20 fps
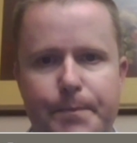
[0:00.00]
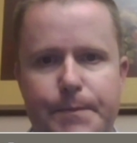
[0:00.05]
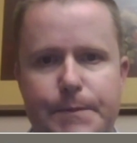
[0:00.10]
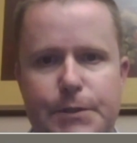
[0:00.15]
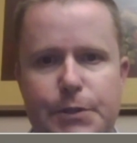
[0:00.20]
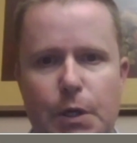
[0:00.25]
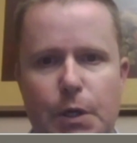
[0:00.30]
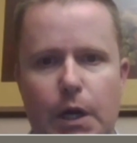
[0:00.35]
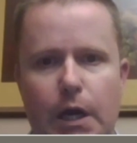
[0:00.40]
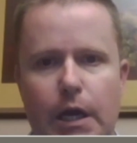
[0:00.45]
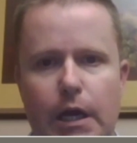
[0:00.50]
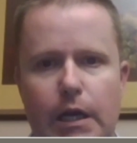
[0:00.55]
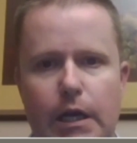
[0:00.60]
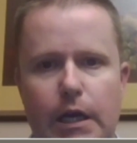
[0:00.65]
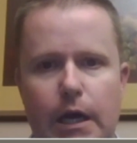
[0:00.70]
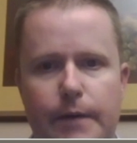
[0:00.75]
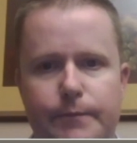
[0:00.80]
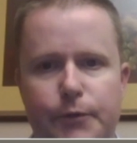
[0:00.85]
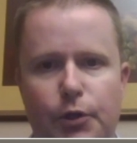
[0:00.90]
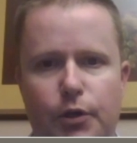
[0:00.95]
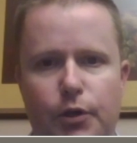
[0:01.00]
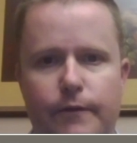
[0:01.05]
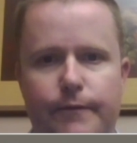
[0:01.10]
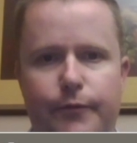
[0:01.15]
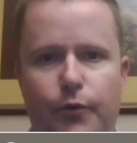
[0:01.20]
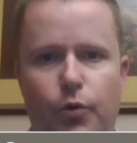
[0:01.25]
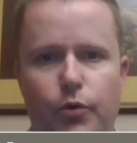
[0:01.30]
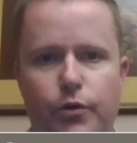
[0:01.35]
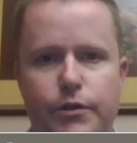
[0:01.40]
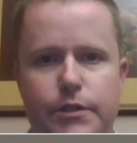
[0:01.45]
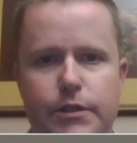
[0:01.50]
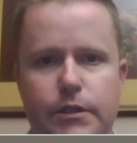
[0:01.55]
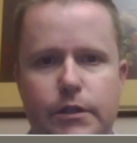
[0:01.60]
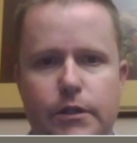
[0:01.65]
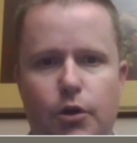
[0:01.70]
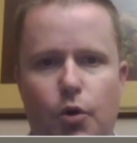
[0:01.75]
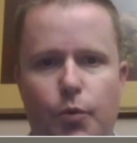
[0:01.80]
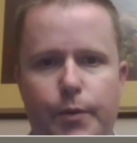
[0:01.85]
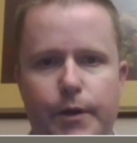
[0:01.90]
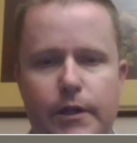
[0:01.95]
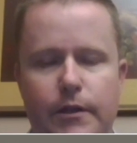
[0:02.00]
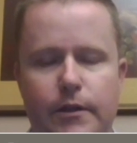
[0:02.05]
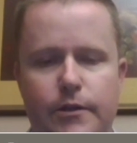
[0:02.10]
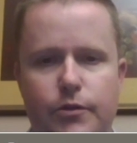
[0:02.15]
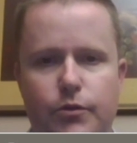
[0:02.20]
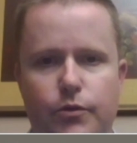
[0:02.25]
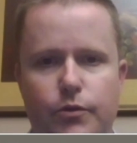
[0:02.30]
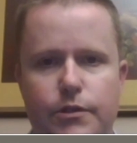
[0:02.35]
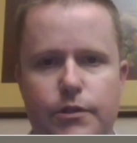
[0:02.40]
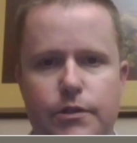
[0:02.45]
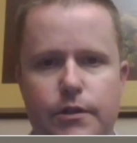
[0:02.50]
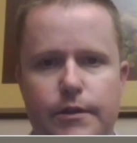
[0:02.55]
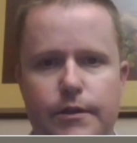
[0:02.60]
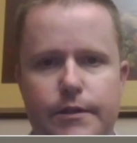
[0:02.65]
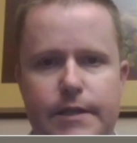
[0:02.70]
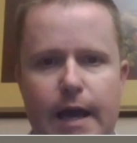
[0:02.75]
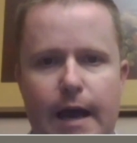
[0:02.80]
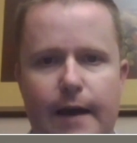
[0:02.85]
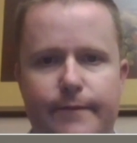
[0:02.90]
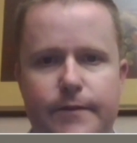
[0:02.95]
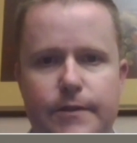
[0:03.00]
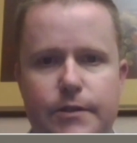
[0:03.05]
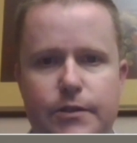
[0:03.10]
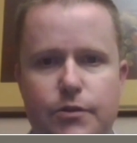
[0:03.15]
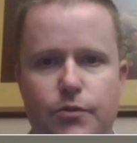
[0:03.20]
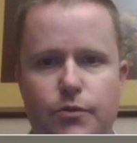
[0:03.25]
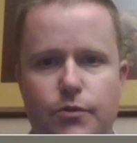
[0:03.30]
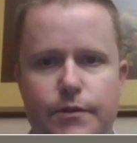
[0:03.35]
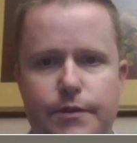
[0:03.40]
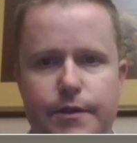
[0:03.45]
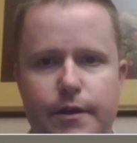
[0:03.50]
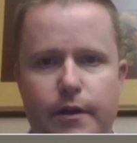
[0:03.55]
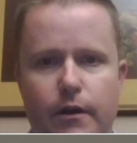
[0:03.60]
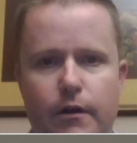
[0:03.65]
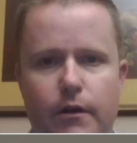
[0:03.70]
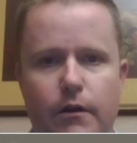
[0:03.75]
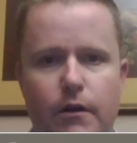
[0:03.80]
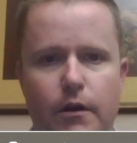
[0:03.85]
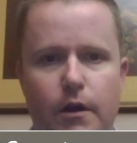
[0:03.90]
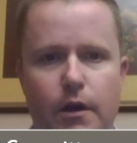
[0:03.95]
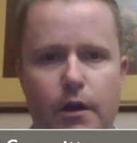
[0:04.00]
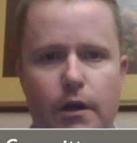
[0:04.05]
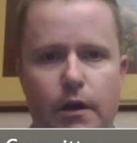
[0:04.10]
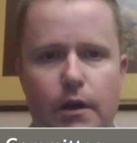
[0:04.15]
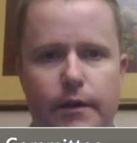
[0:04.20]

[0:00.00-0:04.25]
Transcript: So I'm looking forward to opening the doors to the staff and students there